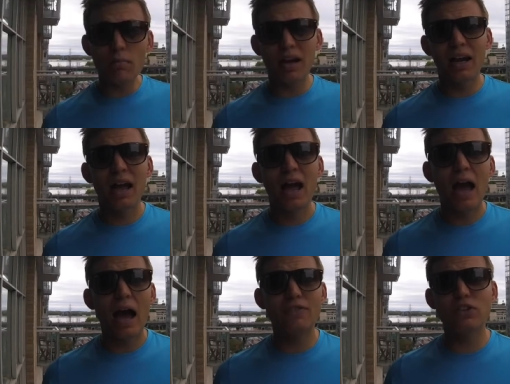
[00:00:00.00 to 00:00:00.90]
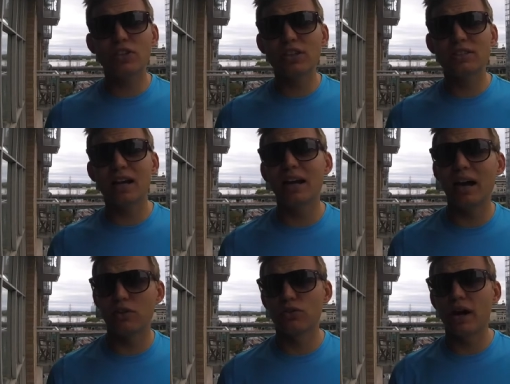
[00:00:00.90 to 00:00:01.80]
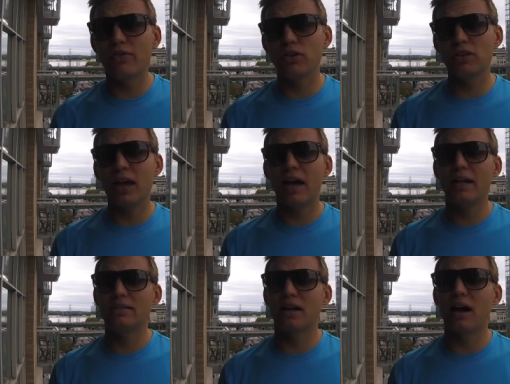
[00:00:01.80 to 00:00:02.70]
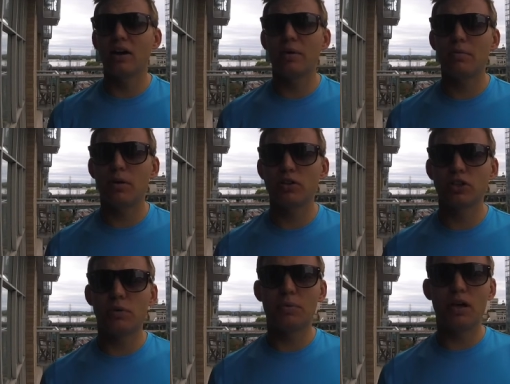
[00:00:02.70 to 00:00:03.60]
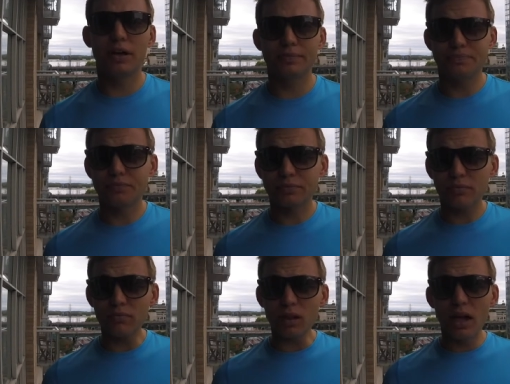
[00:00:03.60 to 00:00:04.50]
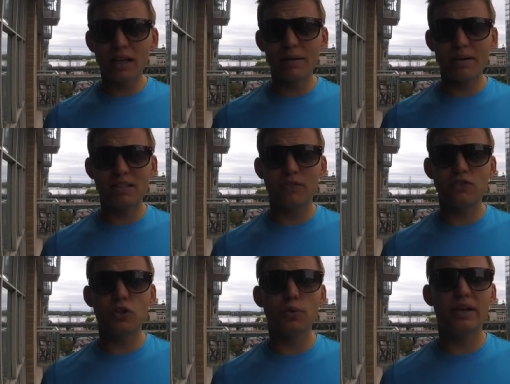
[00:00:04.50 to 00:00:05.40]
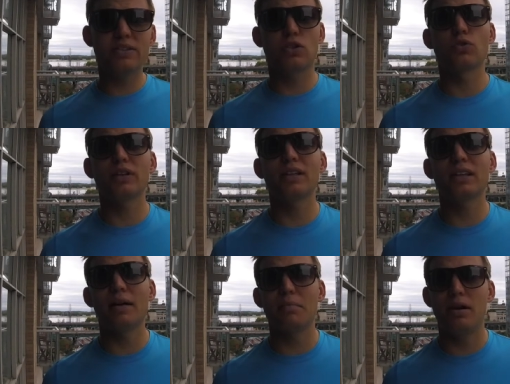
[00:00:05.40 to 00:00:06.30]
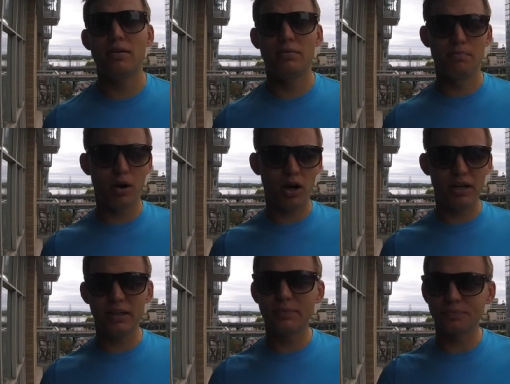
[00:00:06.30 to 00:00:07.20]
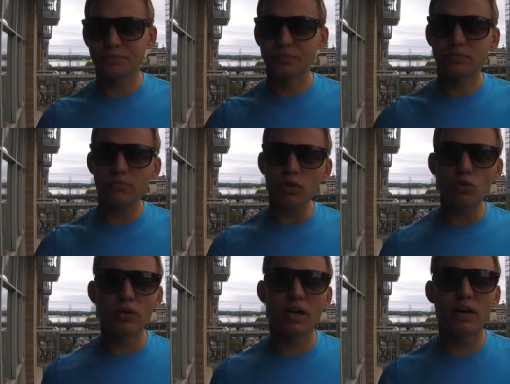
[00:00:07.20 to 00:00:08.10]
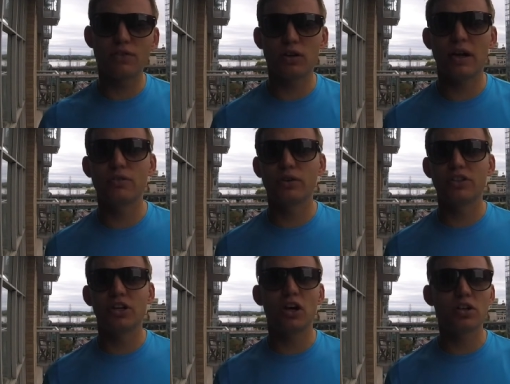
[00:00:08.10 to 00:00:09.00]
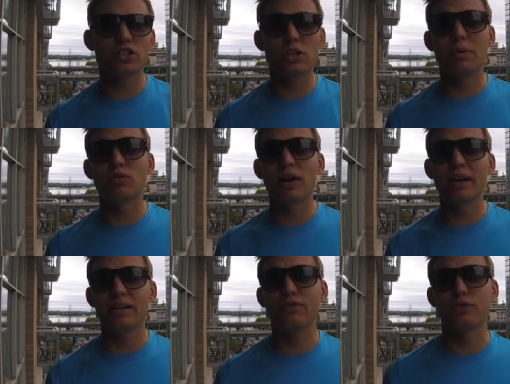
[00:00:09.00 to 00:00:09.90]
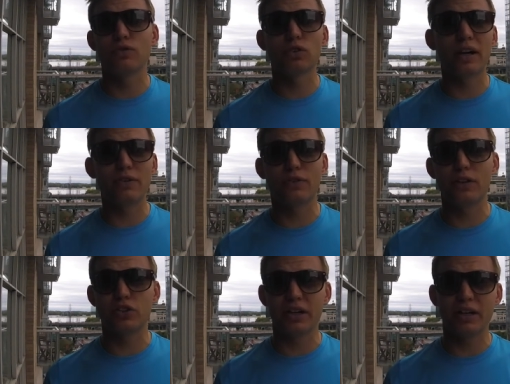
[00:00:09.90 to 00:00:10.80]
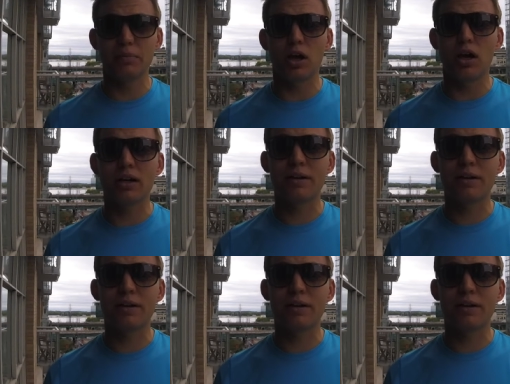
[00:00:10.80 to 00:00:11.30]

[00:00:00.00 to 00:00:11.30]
But after things kind of unraveled at Ironman Mont Tremblant, I gave myself 2 weeks to really let my body recover and recharge to be ready for the training block.